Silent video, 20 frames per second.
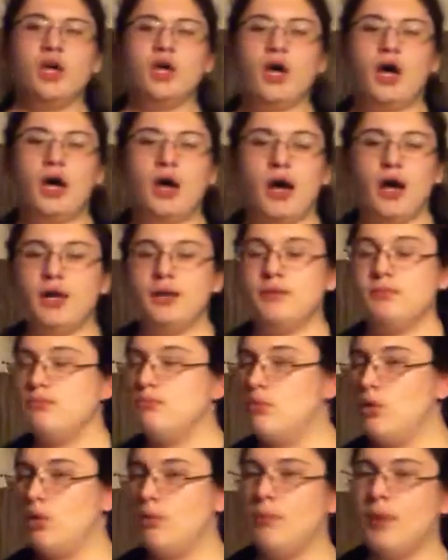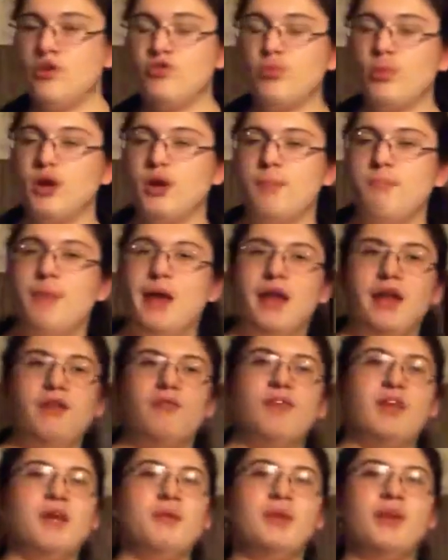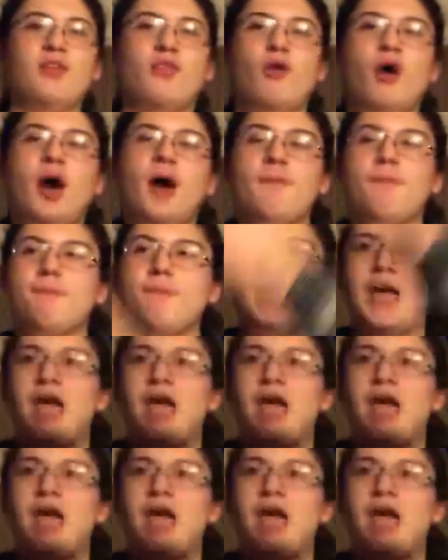Much more competitive than anybody thought.